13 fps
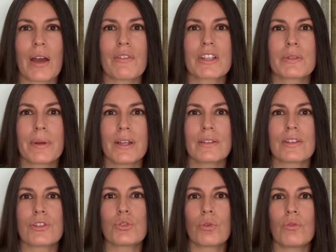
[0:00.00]

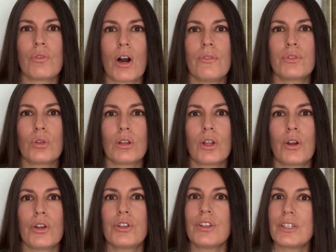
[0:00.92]
experiences, to evolve, to
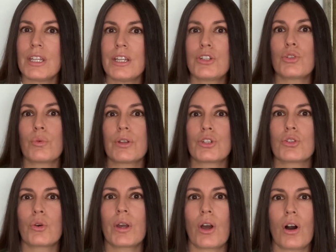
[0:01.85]
learn, to teach, to
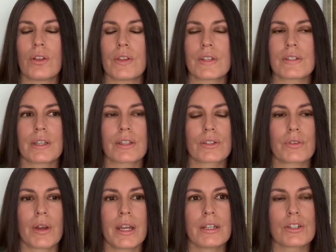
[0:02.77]
enjoy all these
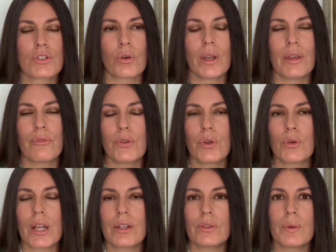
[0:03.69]
things, right? So if
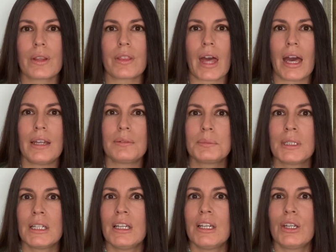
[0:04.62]
you're not doing that,
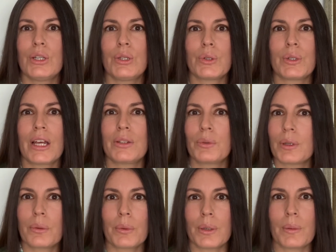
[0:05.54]
you're not
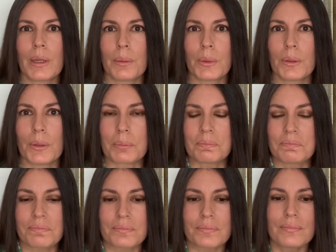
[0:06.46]
doing what you came to do.
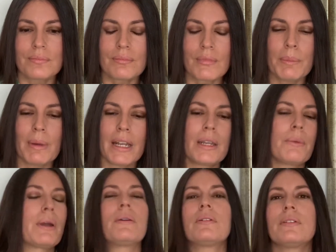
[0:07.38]
But
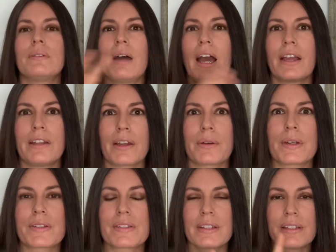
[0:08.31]
anyway, I
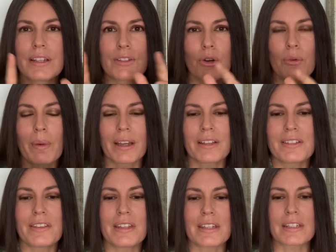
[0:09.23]
digress. Let's go back
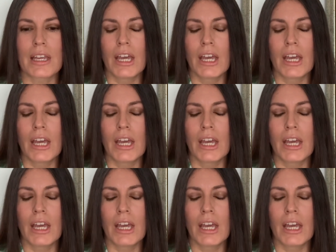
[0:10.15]
into this.